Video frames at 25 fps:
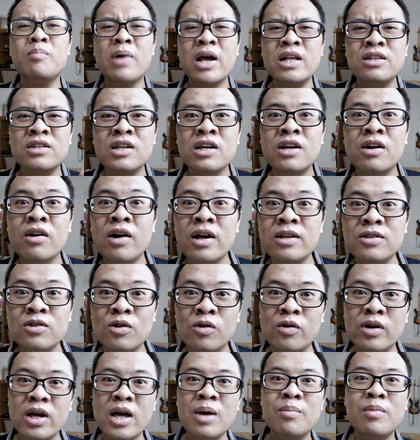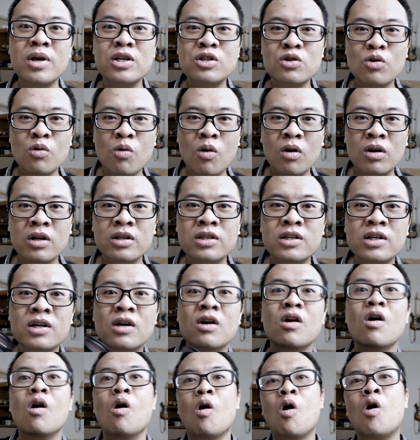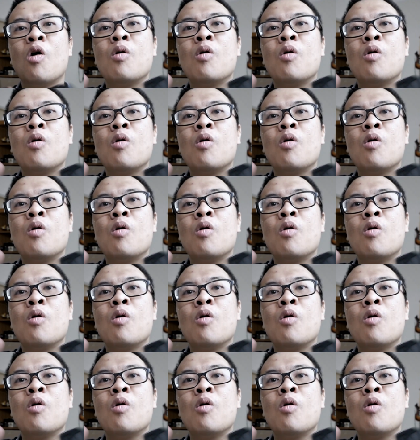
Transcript: it might degrade your image quality,